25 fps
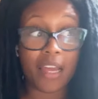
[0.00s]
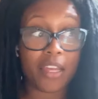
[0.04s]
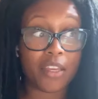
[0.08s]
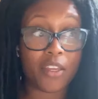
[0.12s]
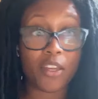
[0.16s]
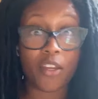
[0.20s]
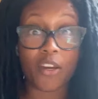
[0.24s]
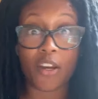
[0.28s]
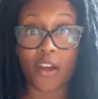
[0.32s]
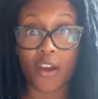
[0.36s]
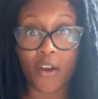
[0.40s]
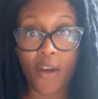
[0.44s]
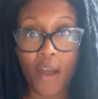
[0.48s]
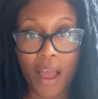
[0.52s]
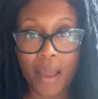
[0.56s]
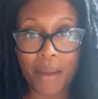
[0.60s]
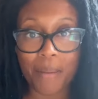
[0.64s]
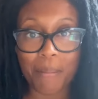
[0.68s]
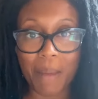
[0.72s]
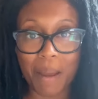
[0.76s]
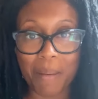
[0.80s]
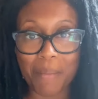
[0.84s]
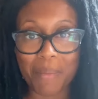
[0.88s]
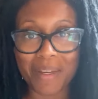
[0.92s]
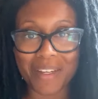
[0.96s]
You know, I,
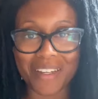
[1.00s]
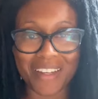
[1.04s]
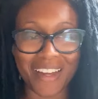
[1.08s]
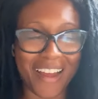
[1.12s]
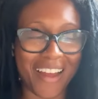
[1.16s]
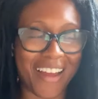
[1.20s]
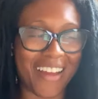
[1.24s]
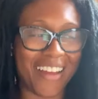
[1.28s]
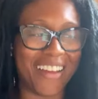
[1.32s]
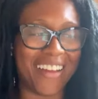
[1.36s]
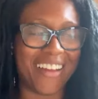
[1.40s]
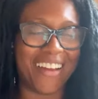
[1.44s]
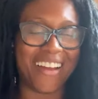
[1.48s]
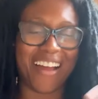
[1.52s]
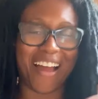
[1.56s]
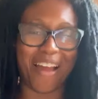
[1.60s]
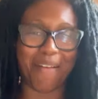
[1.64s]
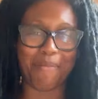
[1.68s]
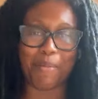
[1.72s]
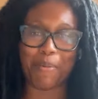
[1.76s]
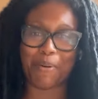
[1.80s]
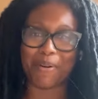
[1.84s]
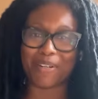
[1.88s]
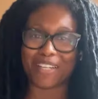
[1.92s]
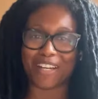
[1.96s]
I'm, a,
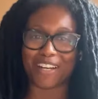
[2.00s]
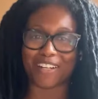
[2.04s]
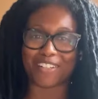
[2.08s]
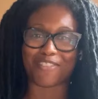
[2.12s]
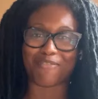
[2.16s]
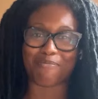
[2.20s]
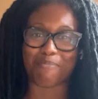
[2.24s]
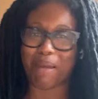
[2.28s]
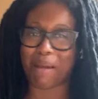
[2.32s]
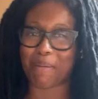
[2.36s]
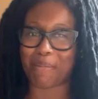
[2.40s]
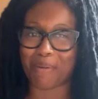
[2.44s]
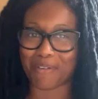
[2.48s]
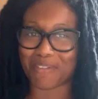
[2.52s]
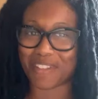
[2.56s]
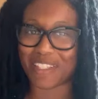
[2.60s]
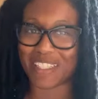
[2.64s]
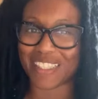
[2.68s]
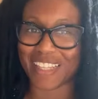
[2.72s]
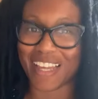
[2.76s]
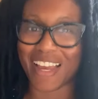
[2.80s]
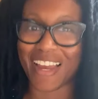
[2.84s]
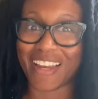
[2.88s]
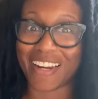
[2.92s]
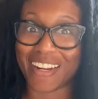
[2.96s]
I'm a productive member of
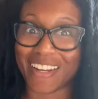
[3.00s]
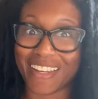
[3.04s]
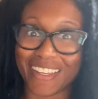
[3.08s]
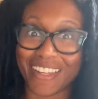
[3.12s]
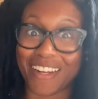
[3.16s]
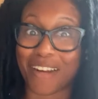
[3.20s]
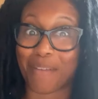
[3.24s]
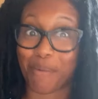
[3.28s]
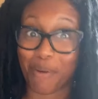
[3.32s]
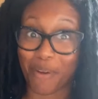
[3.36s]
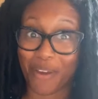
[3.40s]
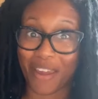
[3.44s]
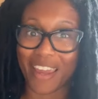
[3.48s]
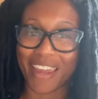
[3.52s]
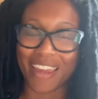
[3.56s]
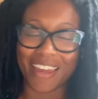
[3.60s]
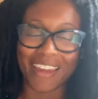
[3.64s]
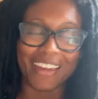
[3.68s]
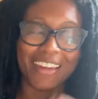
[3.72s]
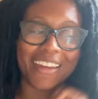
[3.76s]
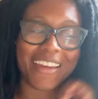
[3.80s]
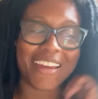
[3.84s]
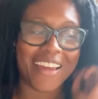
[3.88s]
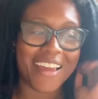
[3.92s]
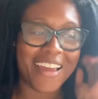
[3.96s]
society. Like, I'm
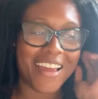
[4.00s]
okay.